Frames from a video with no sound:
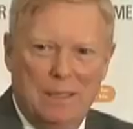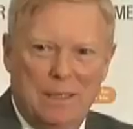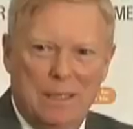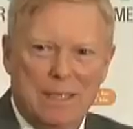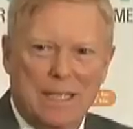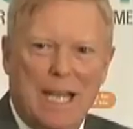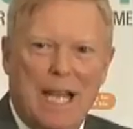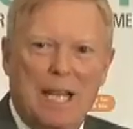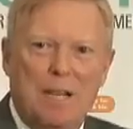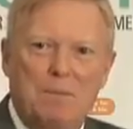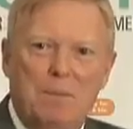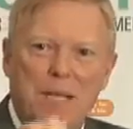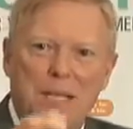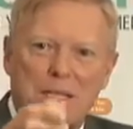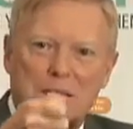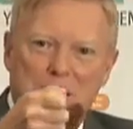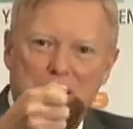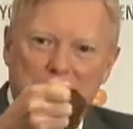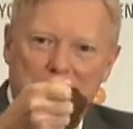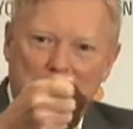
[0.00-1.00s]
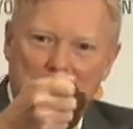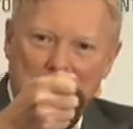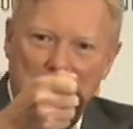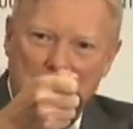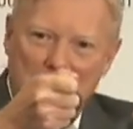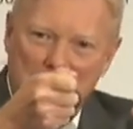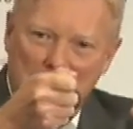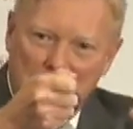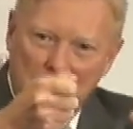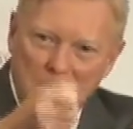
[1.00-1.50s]
It's got to be to the
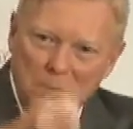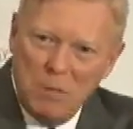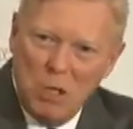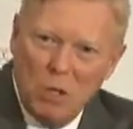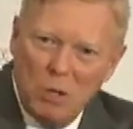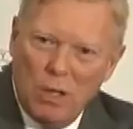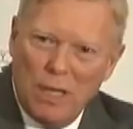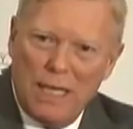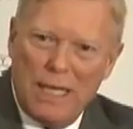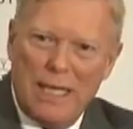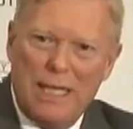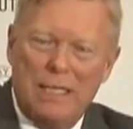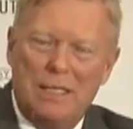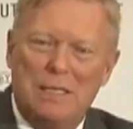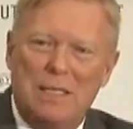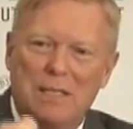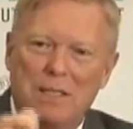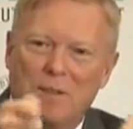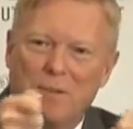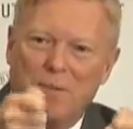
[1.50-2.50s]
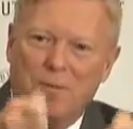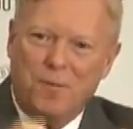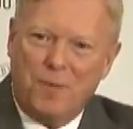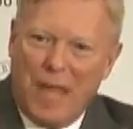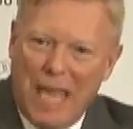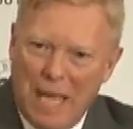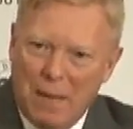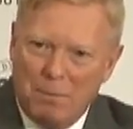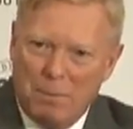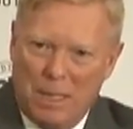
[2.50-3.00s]
community, to the
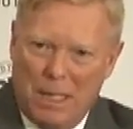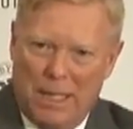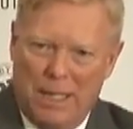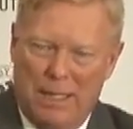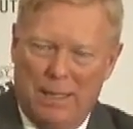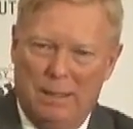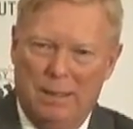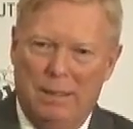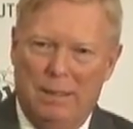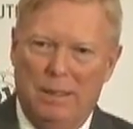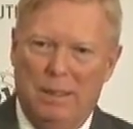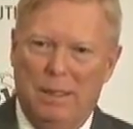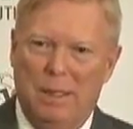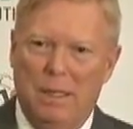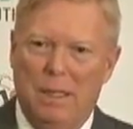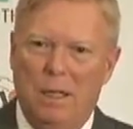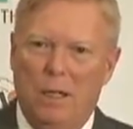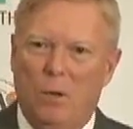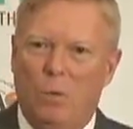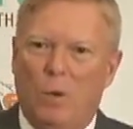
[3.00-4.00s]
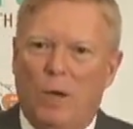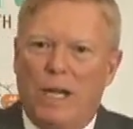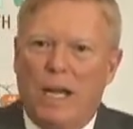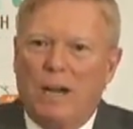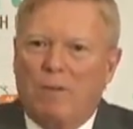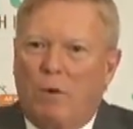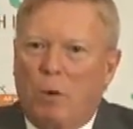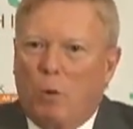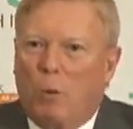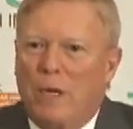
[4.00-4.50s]
family.
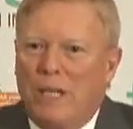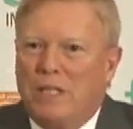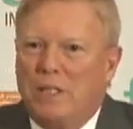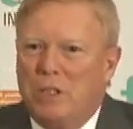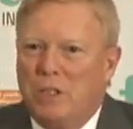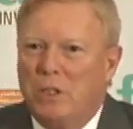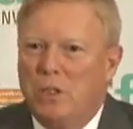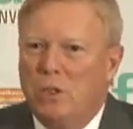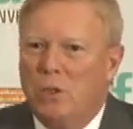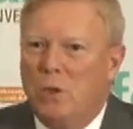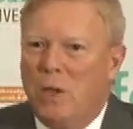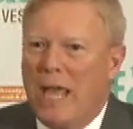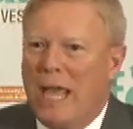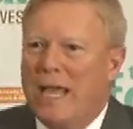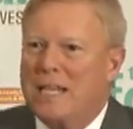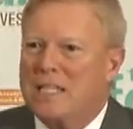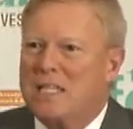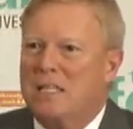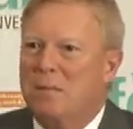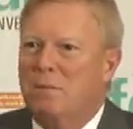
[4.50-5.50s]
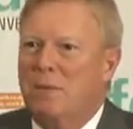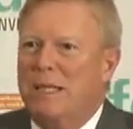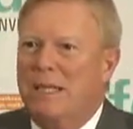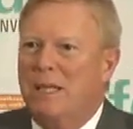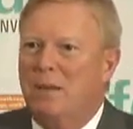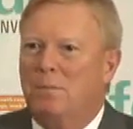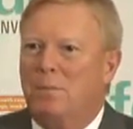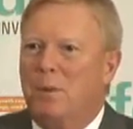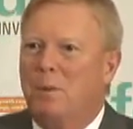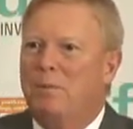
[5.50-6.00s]
Whatever we do has to be
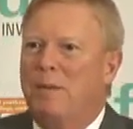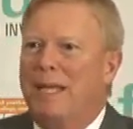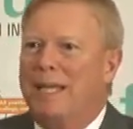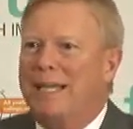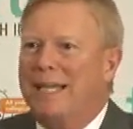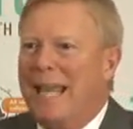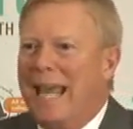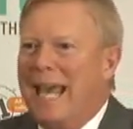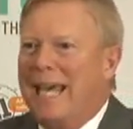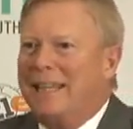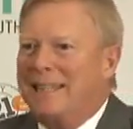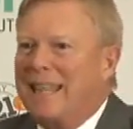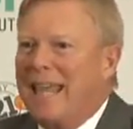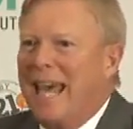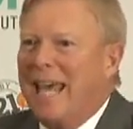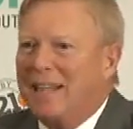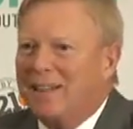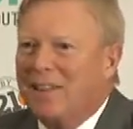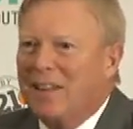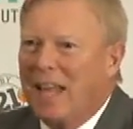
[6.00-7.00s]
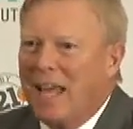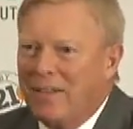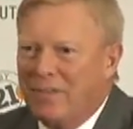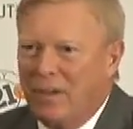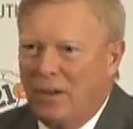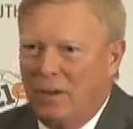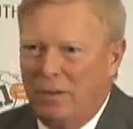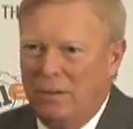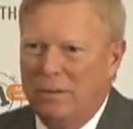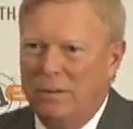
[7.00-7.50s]
implemented at that
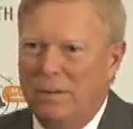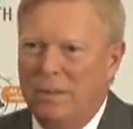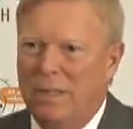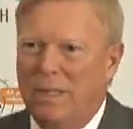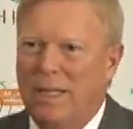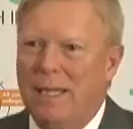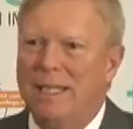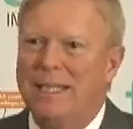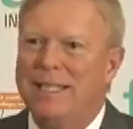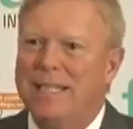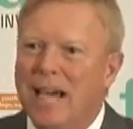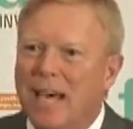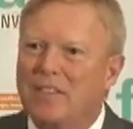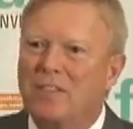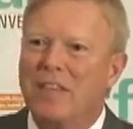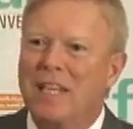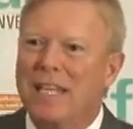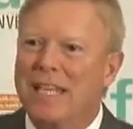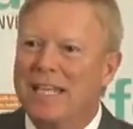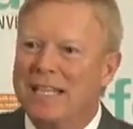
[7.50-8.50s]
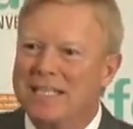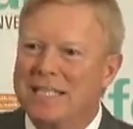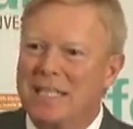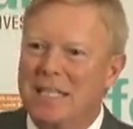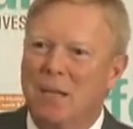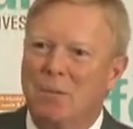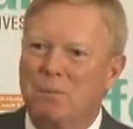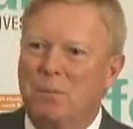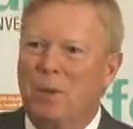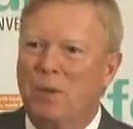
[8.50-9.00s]
level. Nothing gets
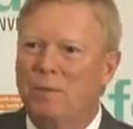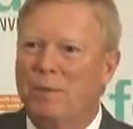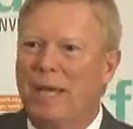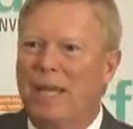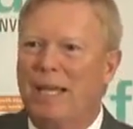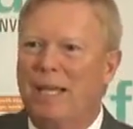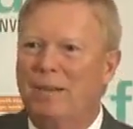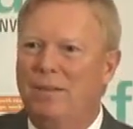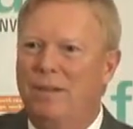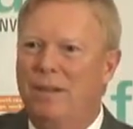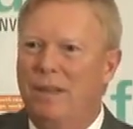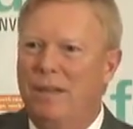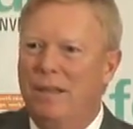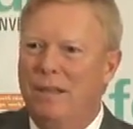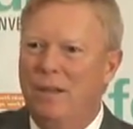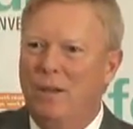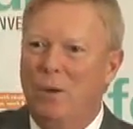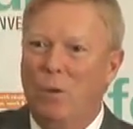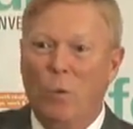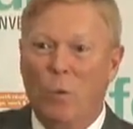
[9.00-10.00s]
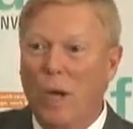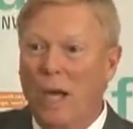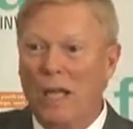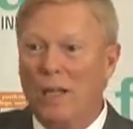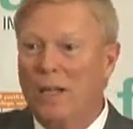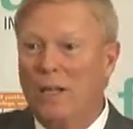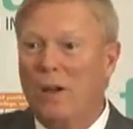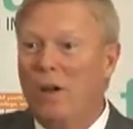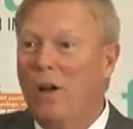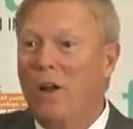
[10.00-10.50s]
implemented
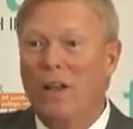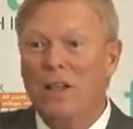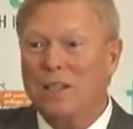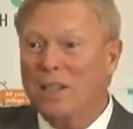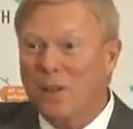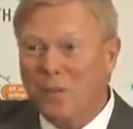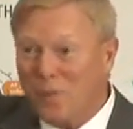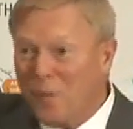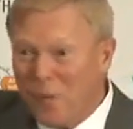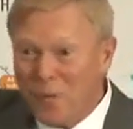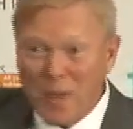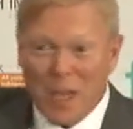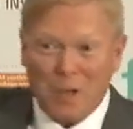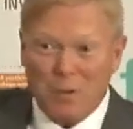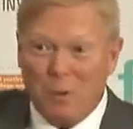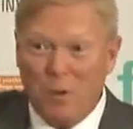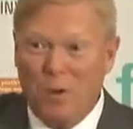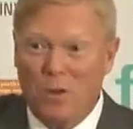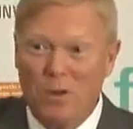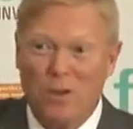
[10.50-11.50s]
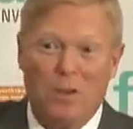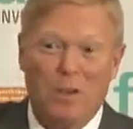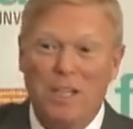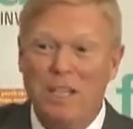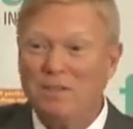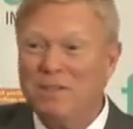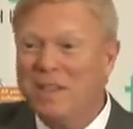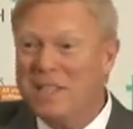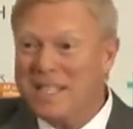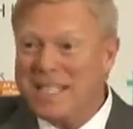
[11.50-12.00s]
well at all at the federal or
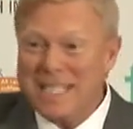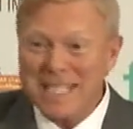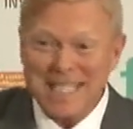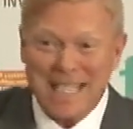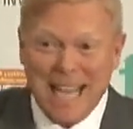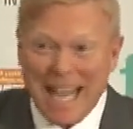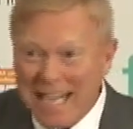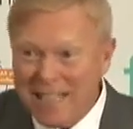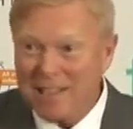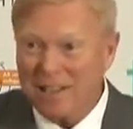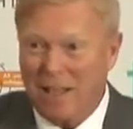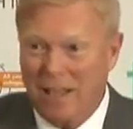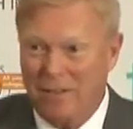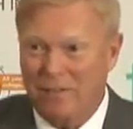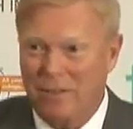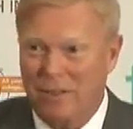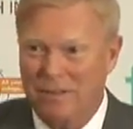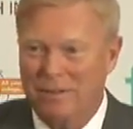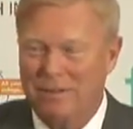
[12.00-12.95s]
even the state level.